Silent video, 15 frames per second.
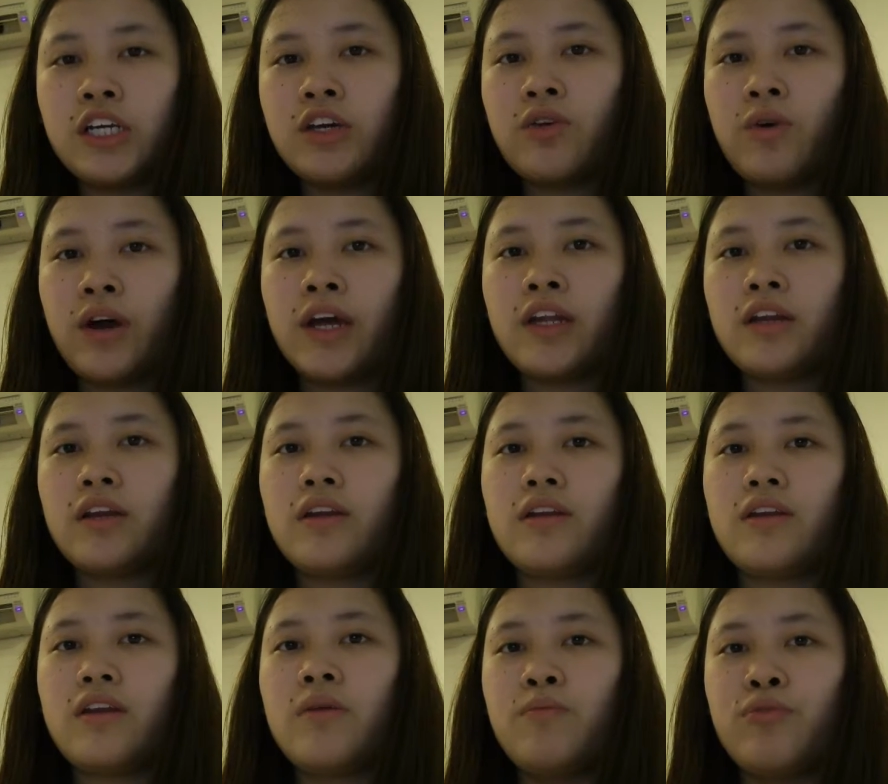quite
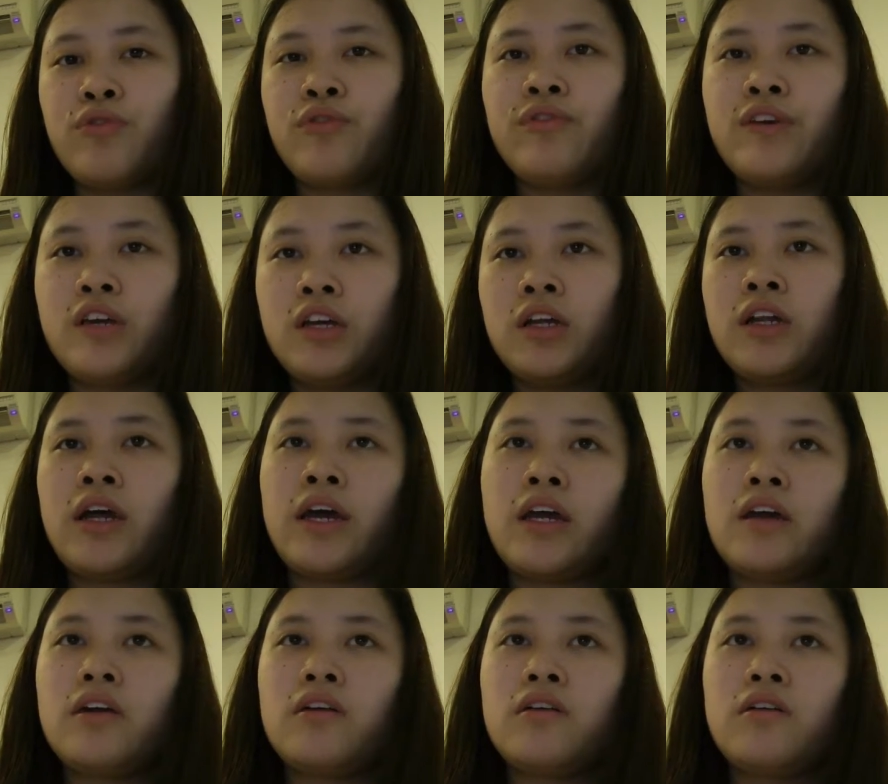improving like
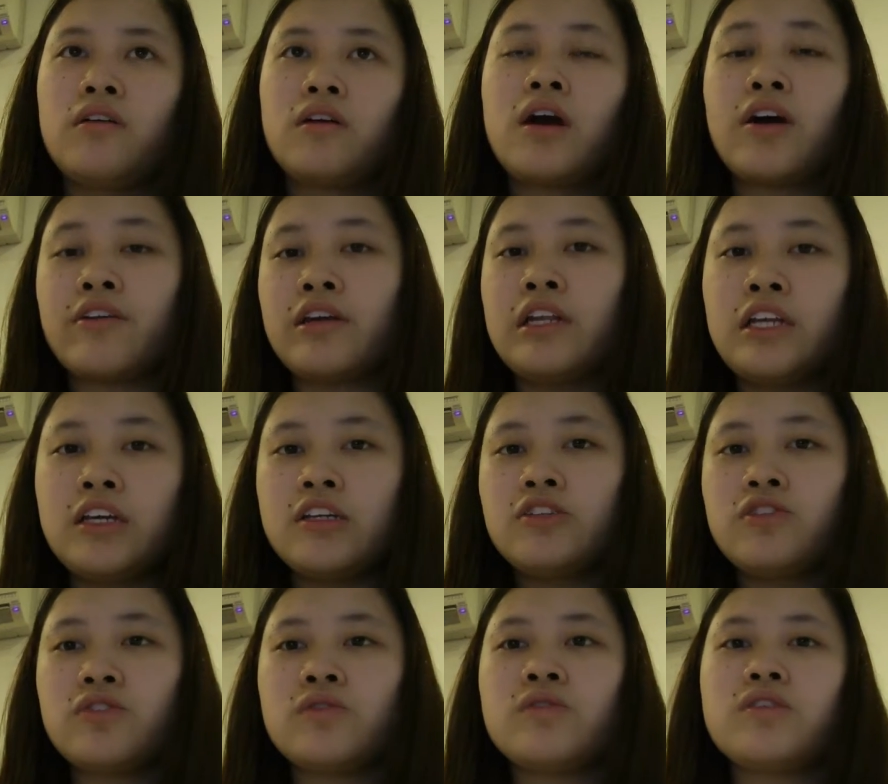currently,
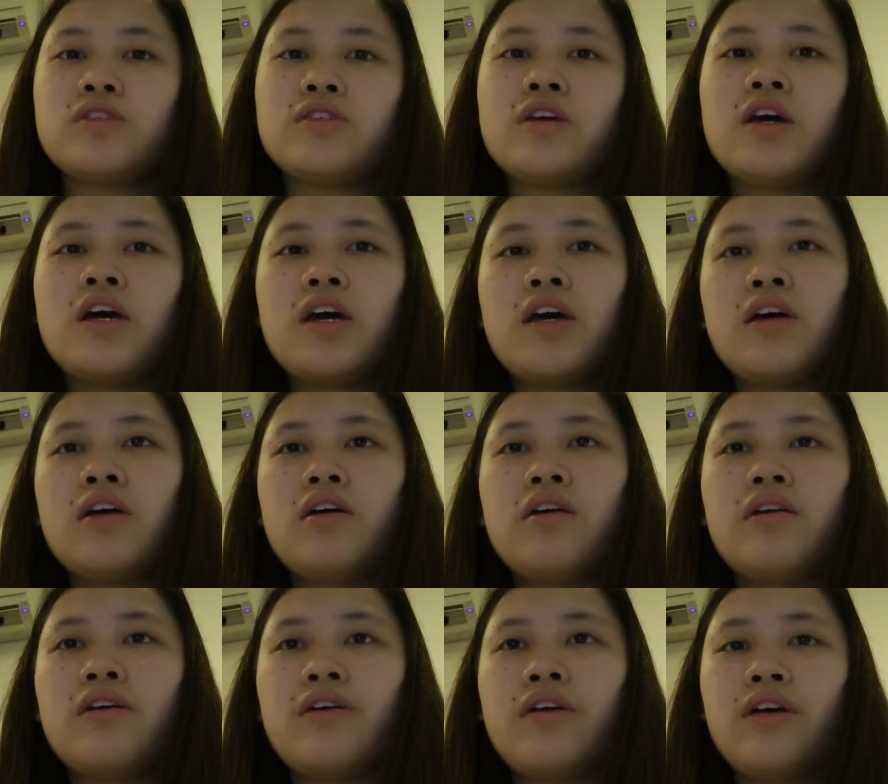so it's
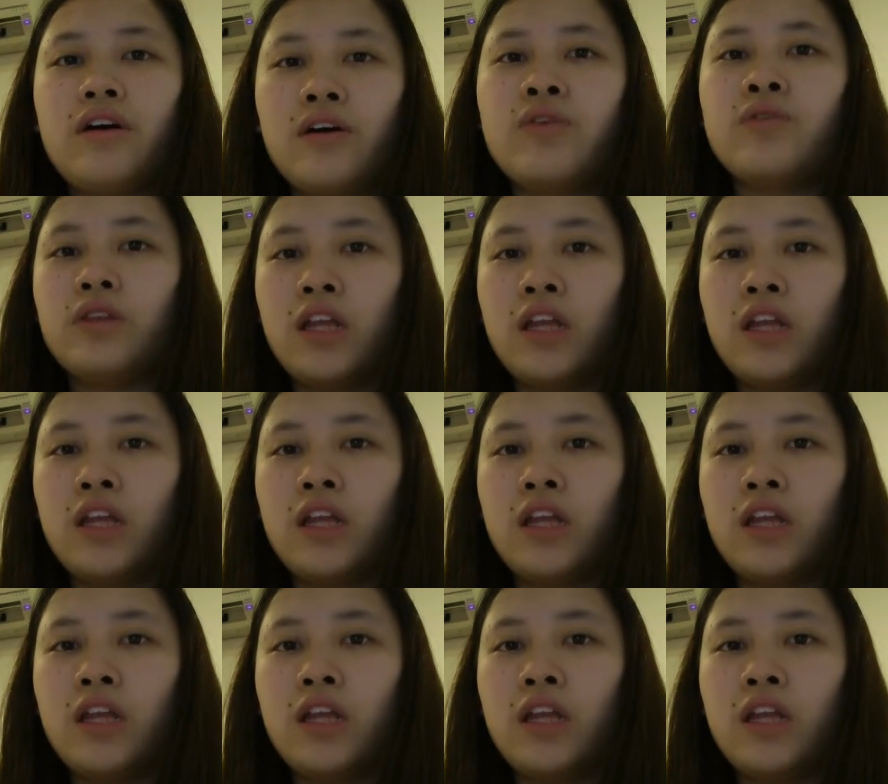a good